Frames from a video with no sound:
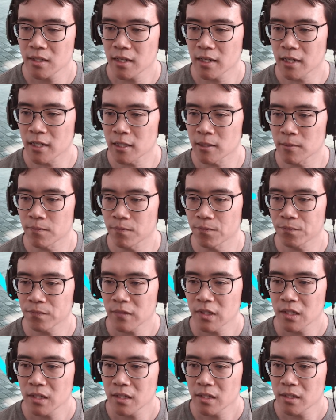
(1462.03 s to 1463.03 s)

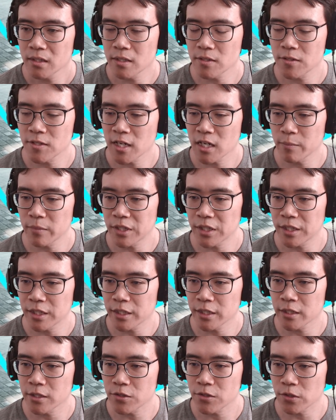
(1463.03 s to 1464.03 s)
This zombie
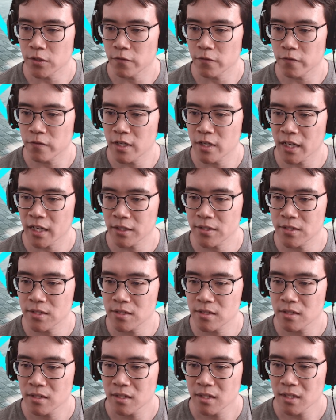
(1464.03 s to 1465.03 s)
here sort of
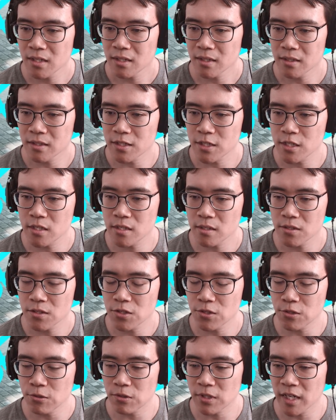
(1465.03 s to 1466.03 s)
knocks this
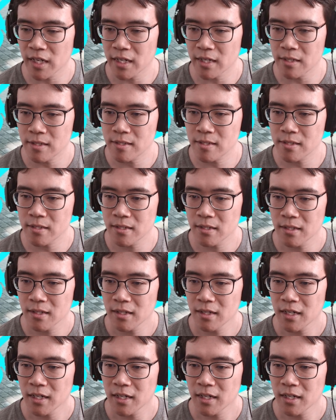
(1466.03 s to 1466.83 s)
suitcase